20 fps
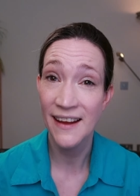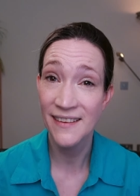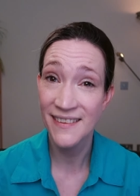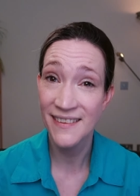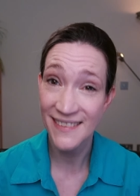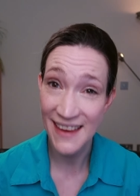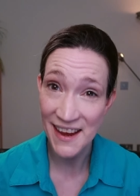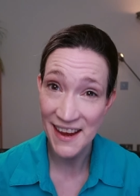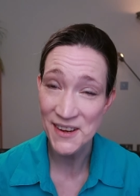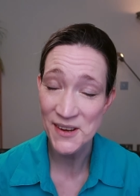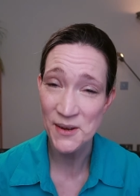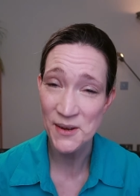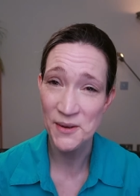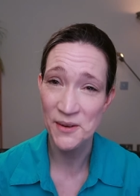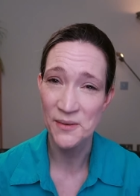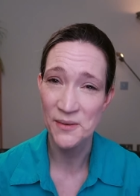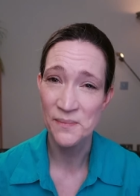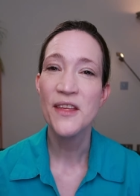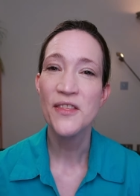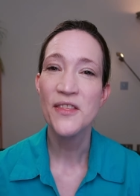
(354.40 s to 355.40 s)
And
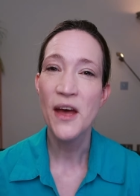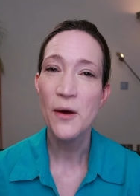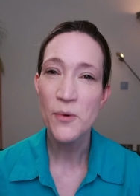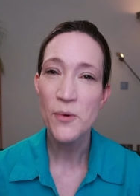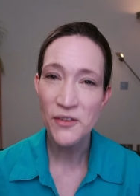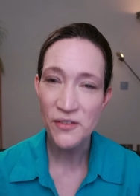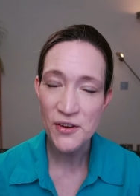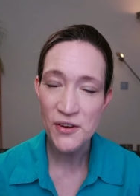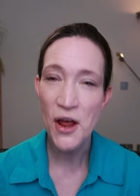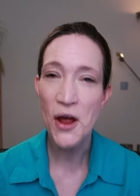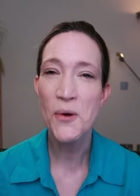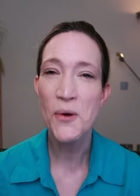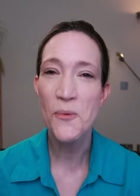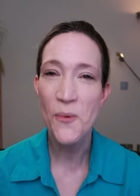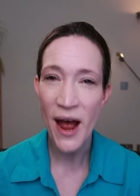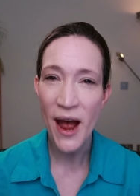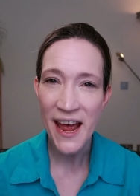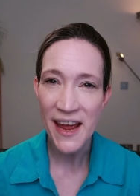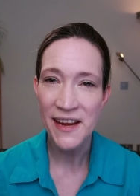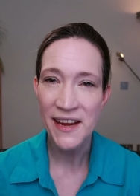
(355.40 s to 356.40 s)
second, there was no
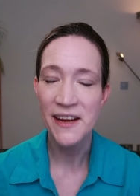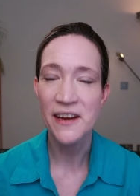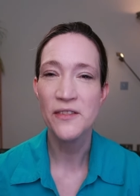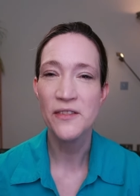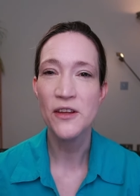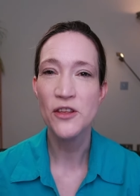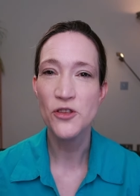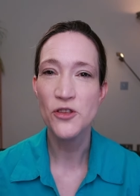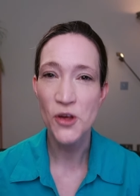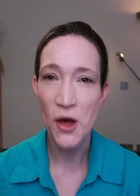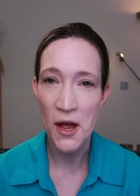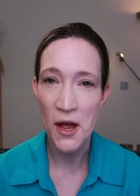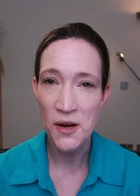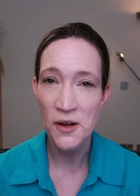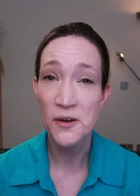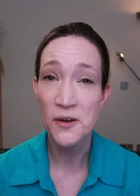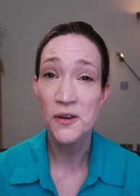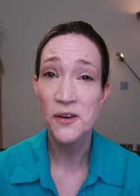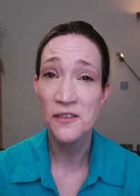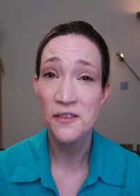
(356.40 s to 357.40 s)
way that
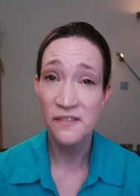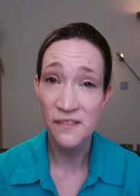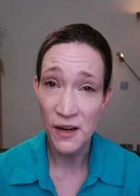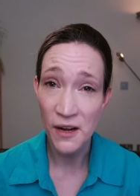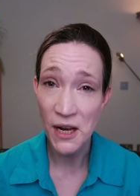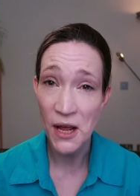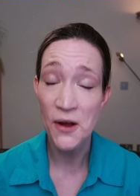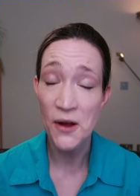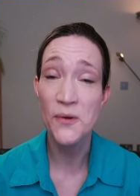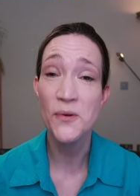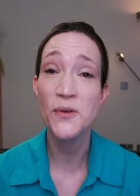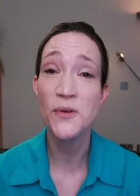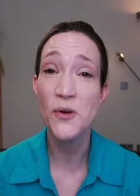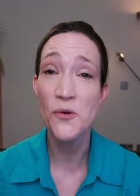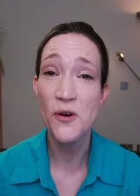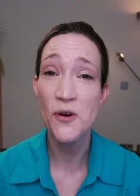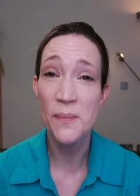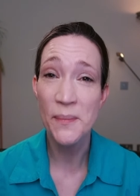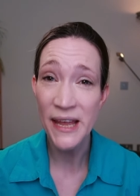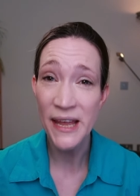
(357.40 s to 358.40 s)
China could follow
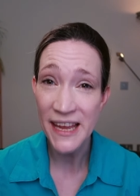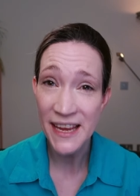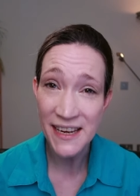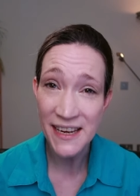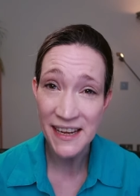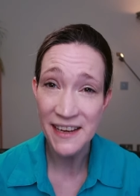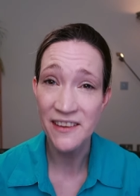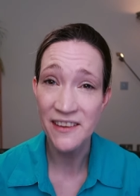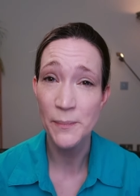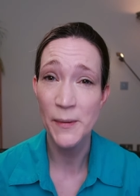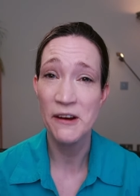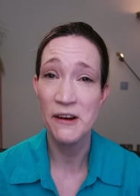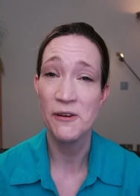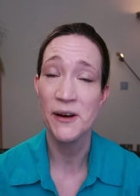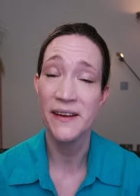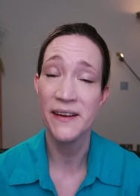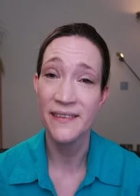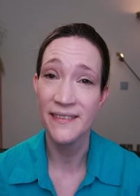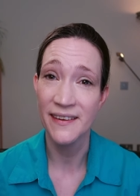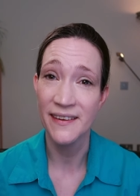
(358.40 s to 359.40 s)
European
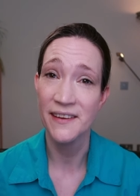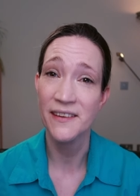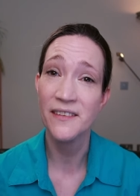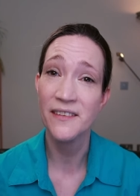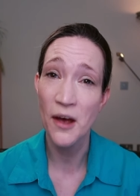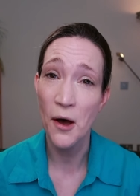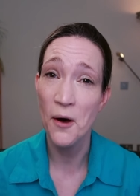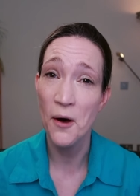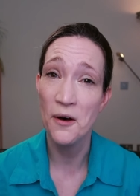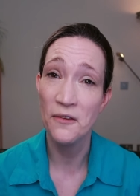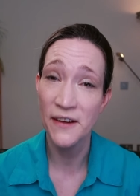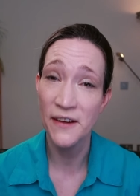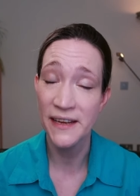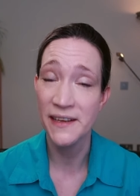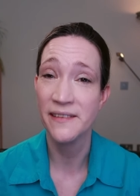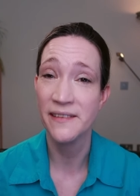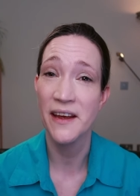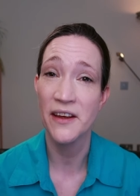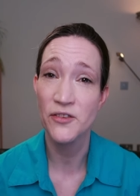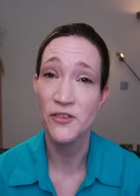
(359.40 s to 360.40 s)
experiences of
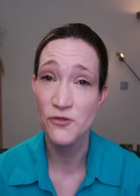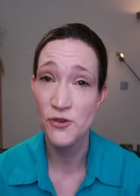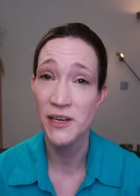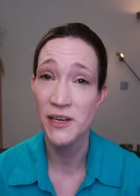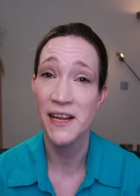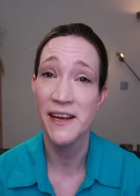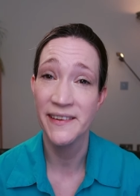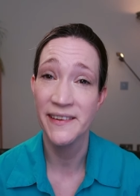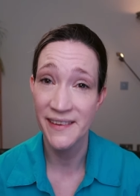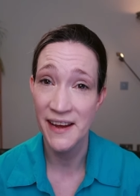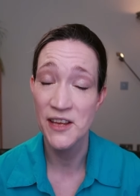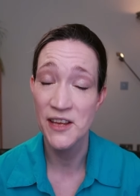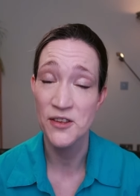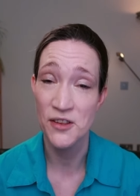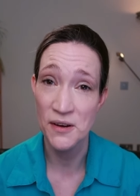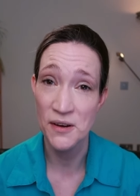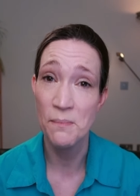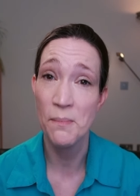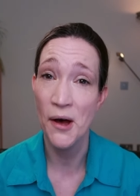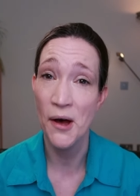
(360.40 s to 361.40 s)

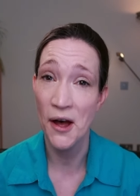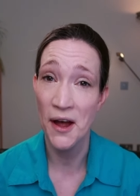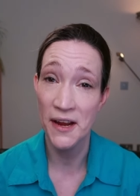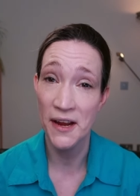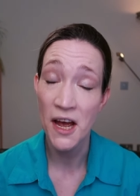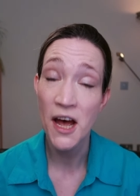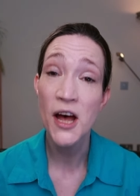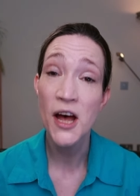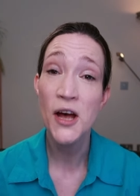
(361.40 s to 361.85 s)
industrialization by